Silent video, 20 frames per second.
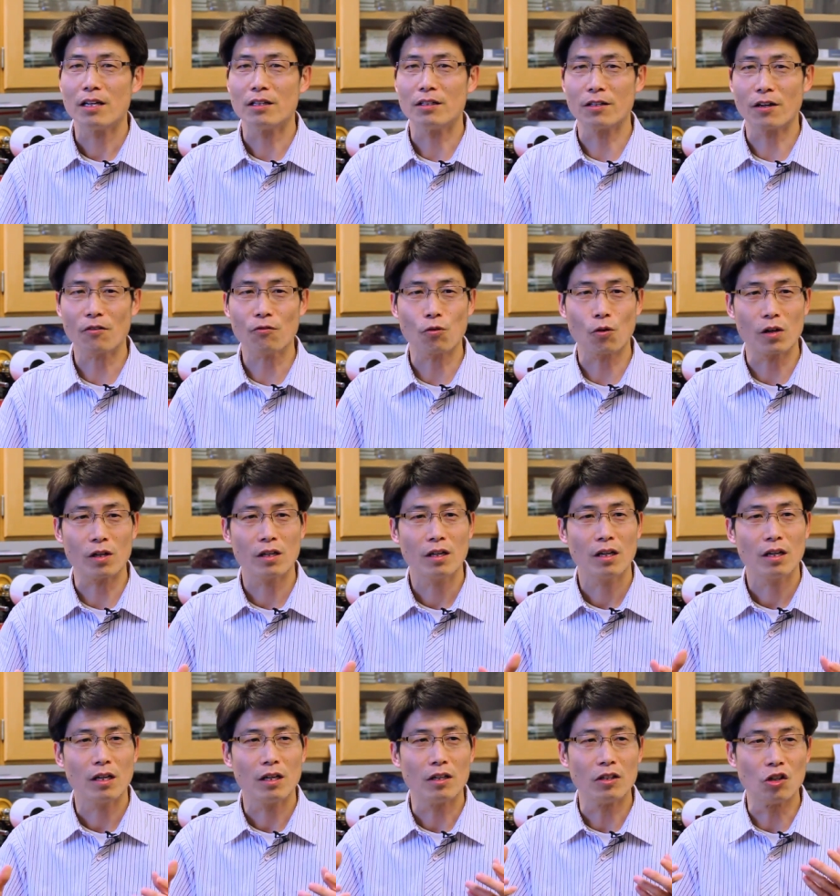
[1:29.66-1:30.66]
therefore
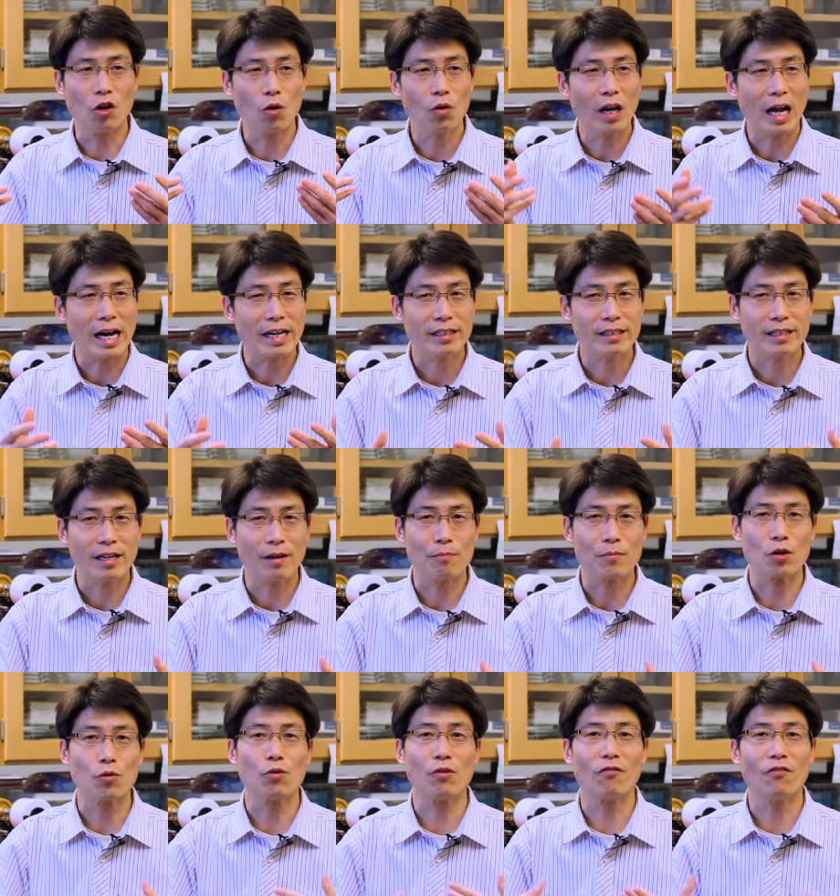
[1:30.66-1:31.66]
no light can
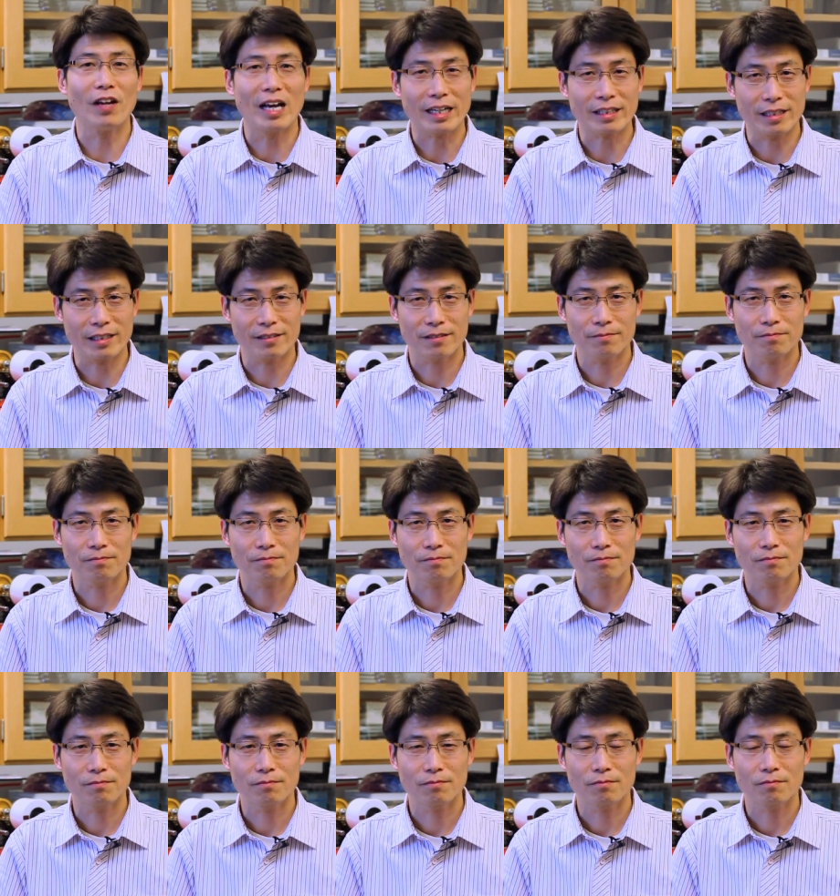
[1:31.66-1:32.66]
be reflected.
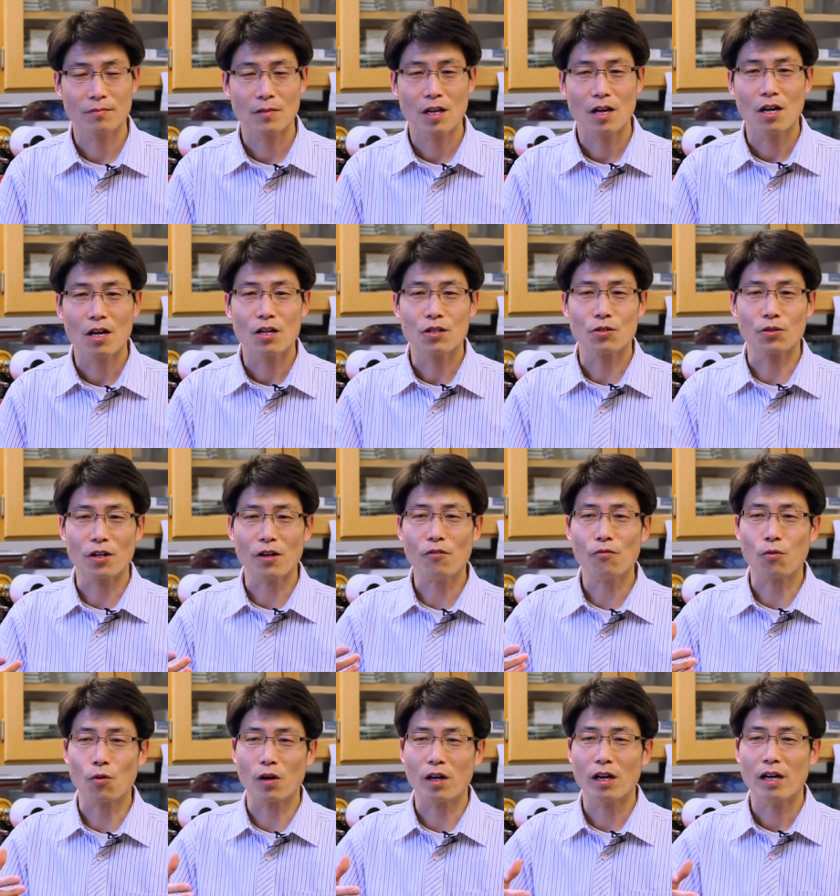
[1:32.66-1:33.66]
So
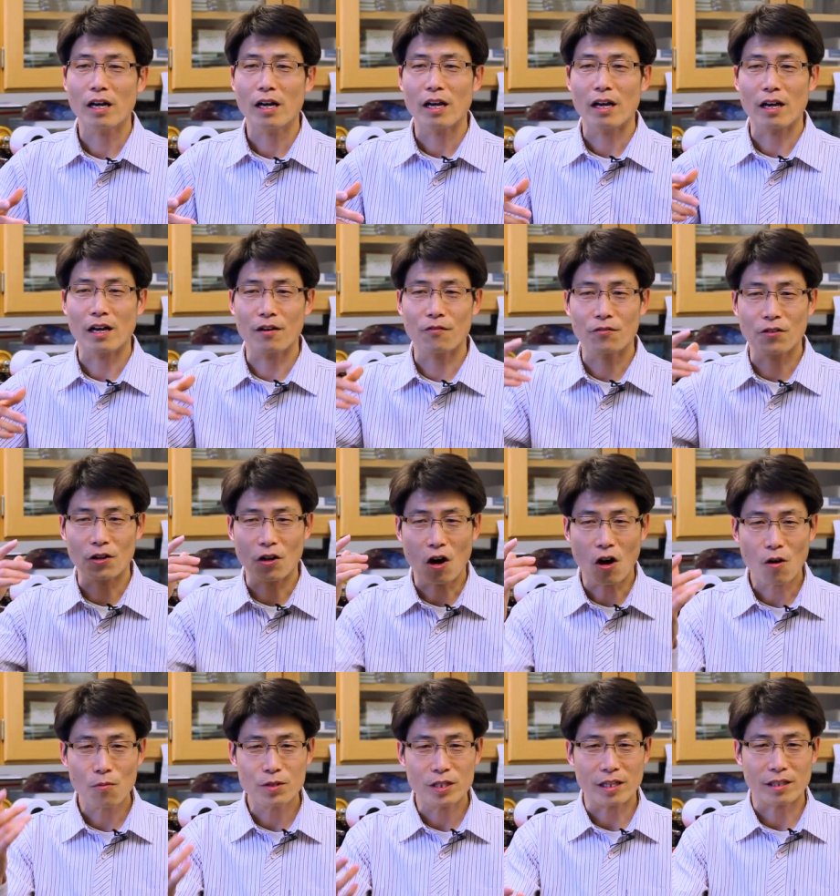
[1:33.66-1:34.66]
therefore, if the
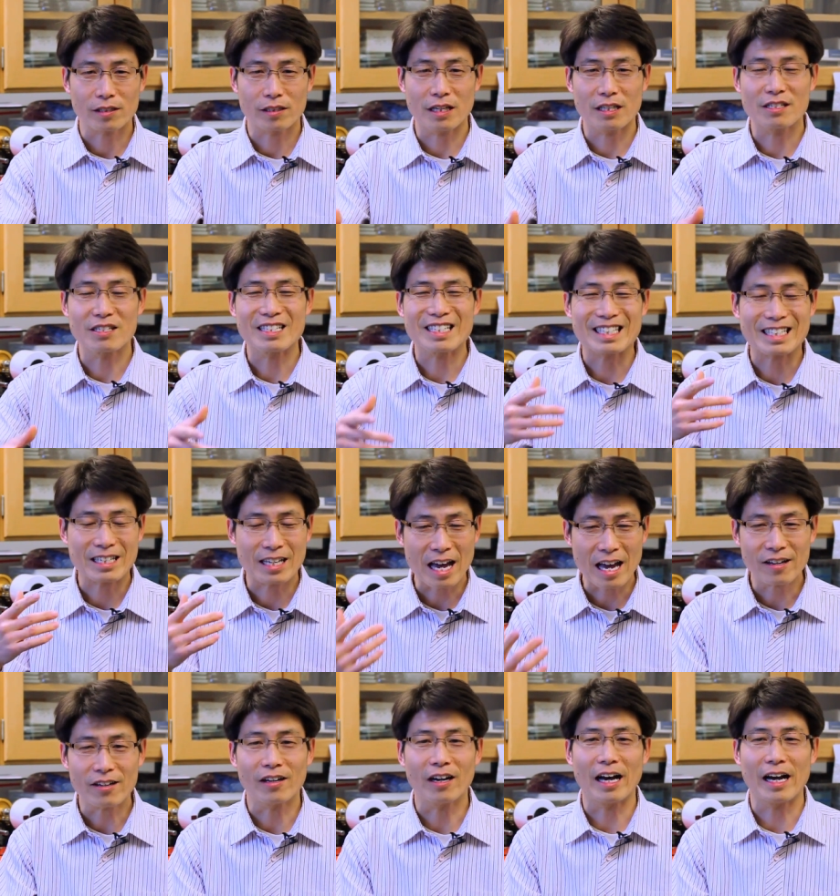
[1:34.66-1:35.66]
object doesn't
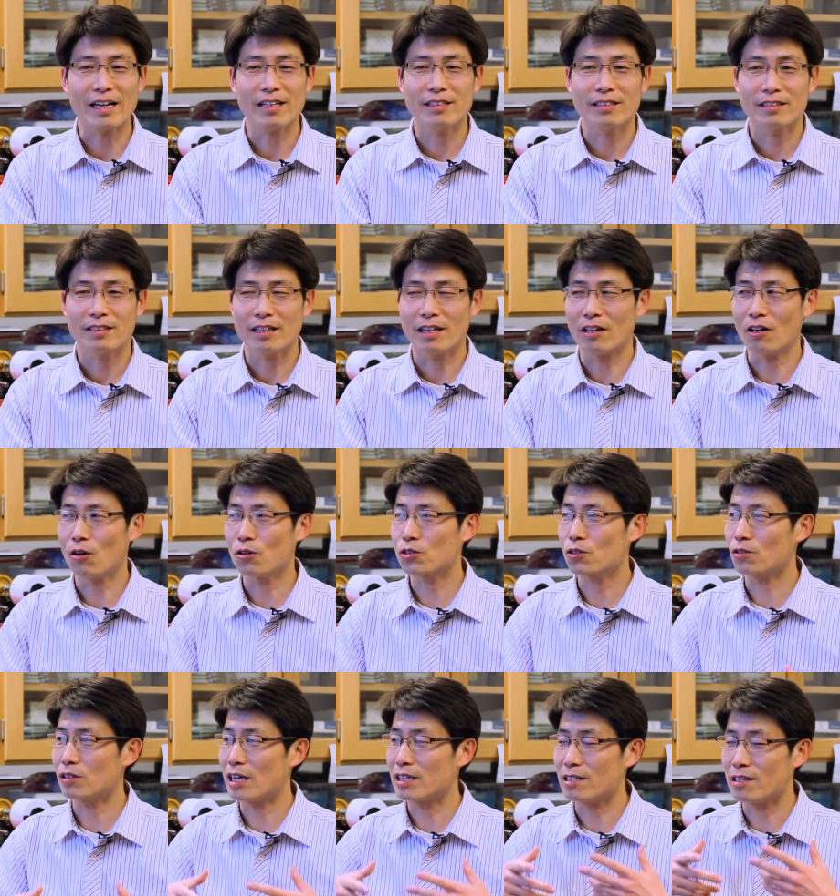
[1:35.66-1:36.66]
scatter light and
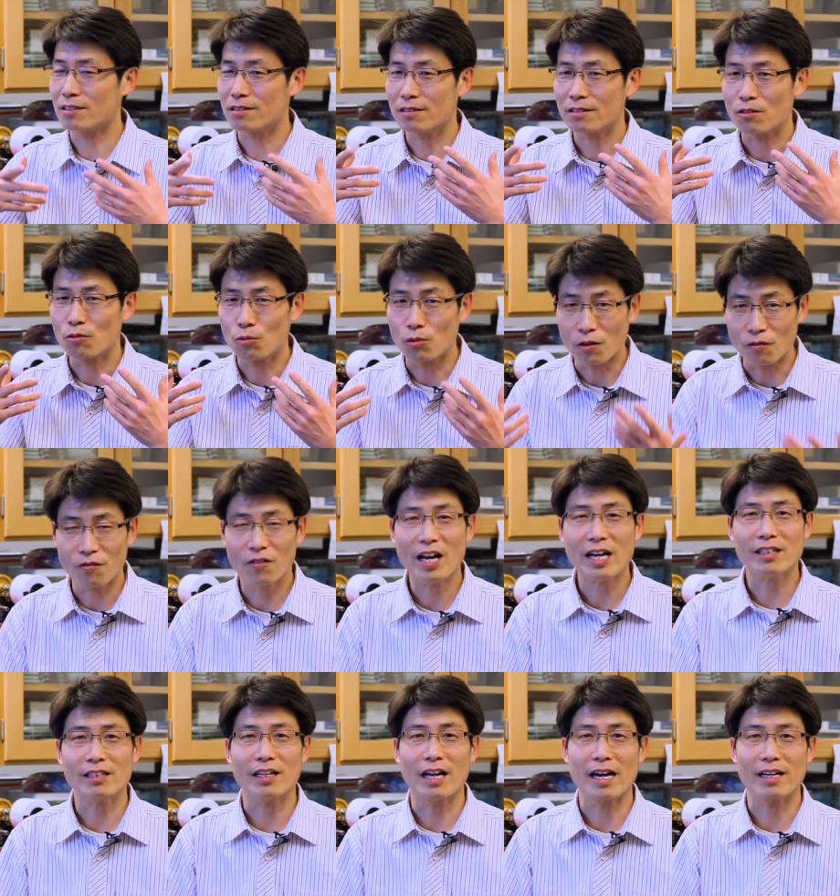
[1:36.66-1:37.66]
also doesn't
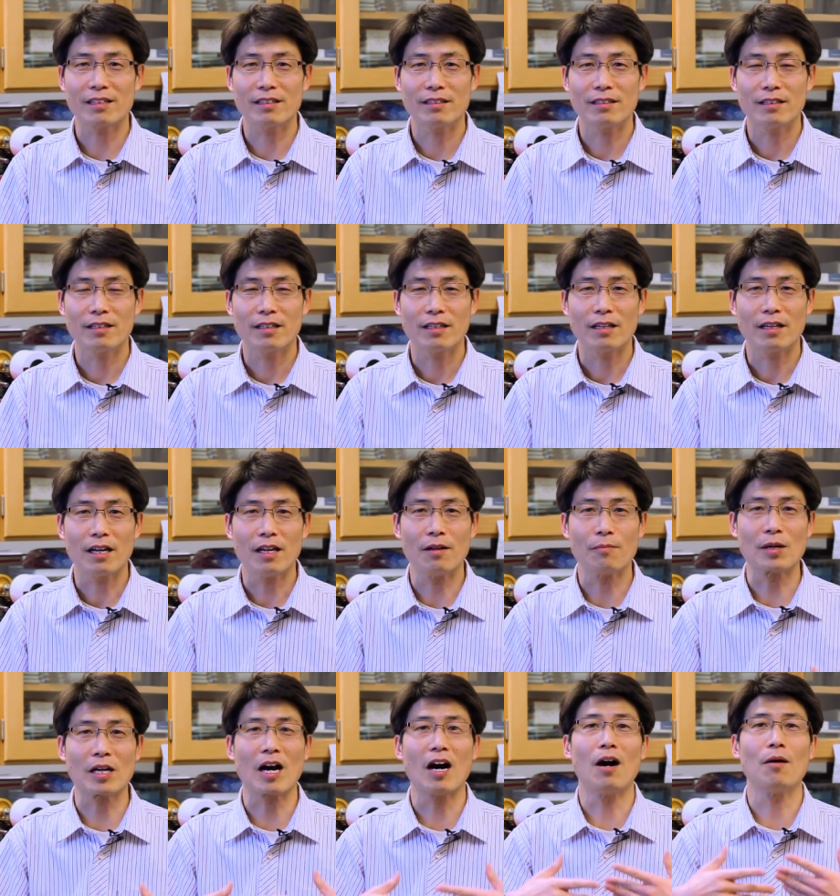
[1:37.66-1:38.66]
reflect light, then
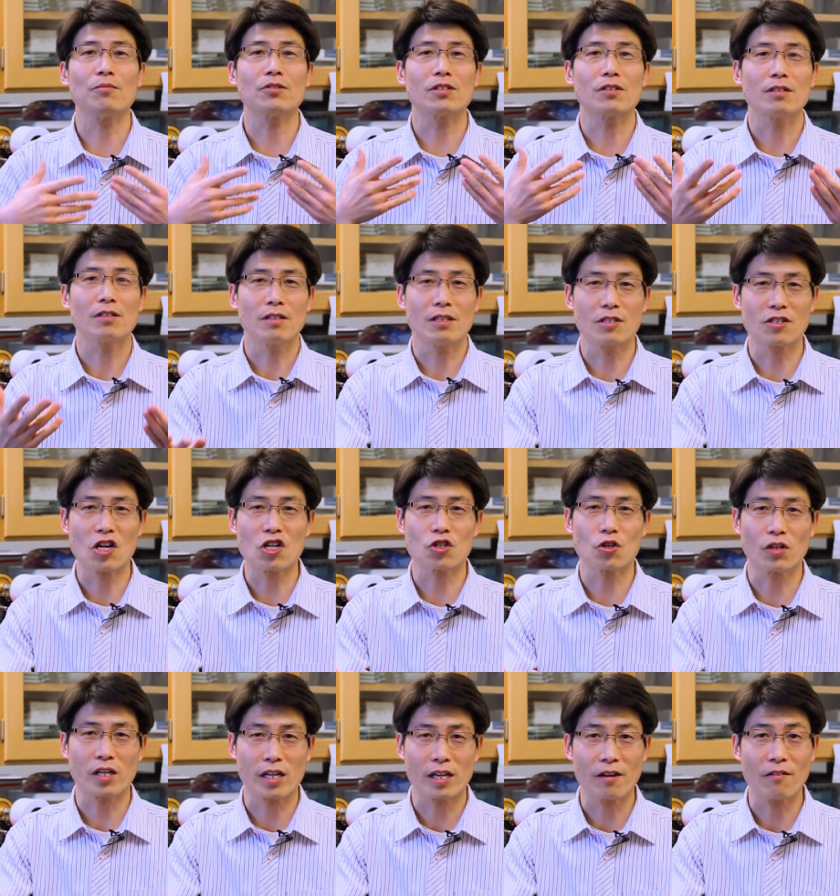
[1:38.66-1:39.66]
it becomes
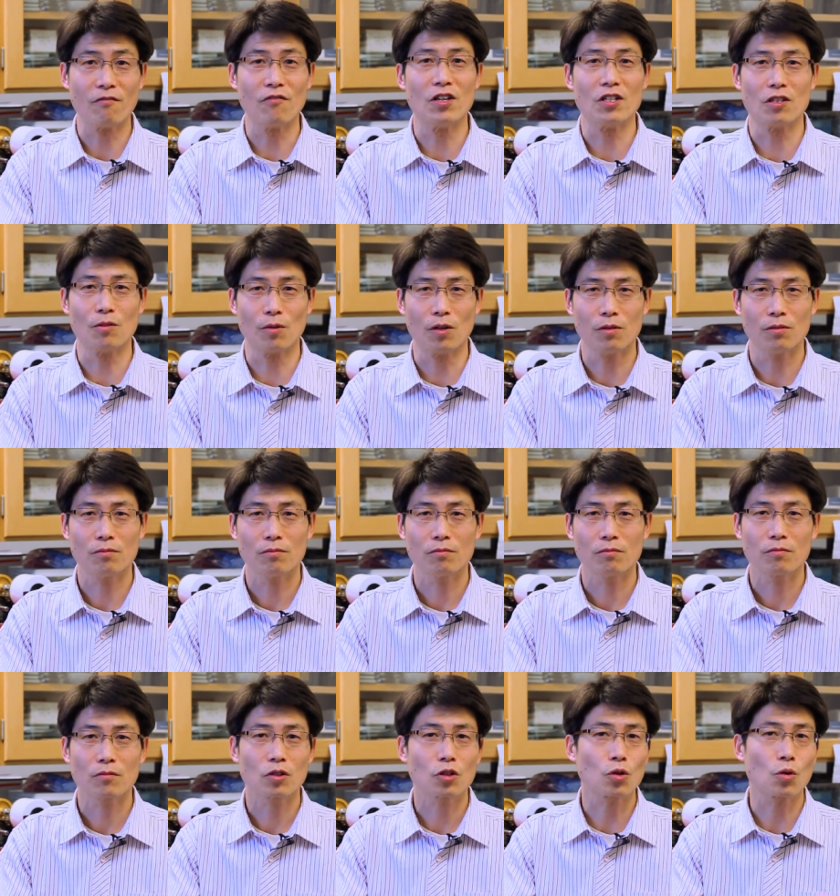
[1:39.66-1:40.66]
essentially invisible
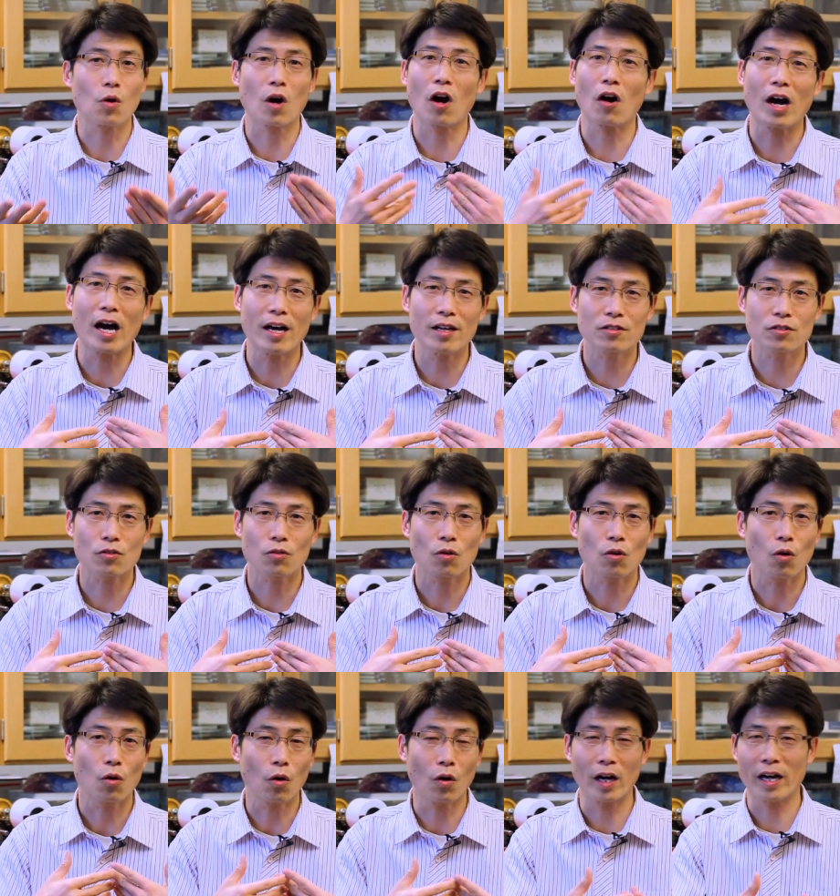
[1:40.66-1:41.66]
to our eyes
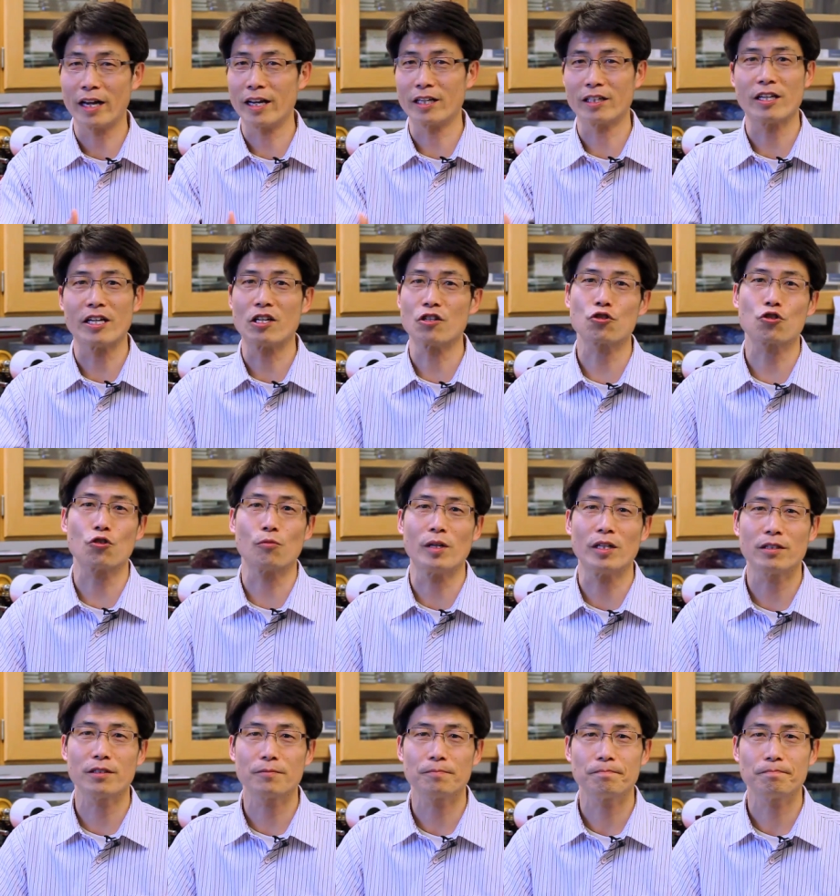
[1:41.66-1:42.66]
or any
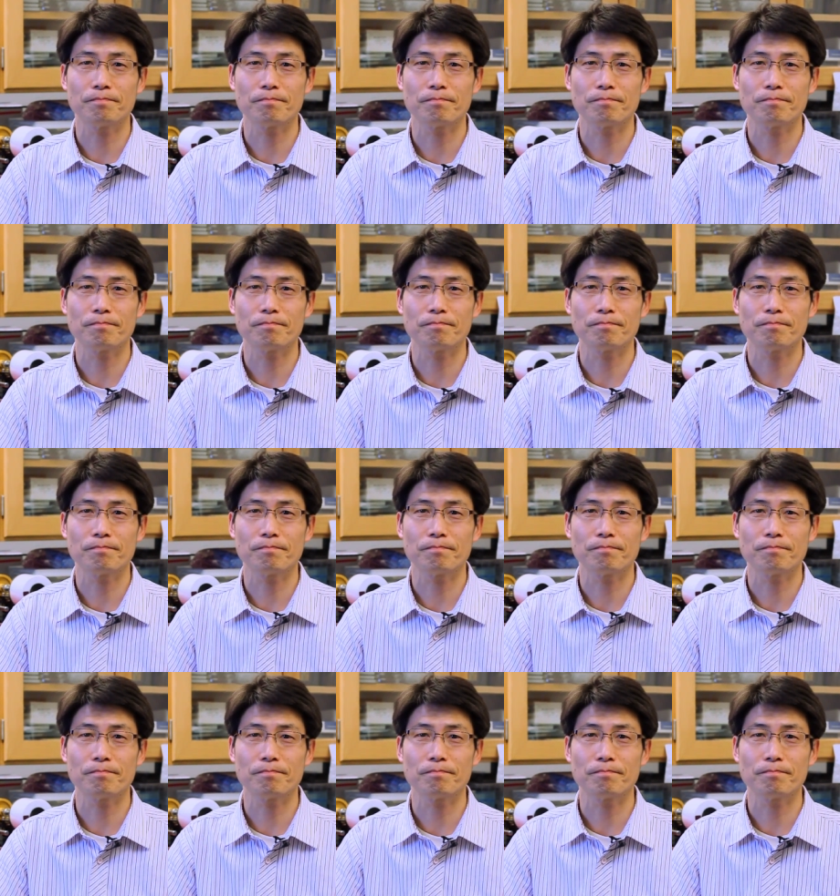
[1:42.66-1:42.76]
instrument.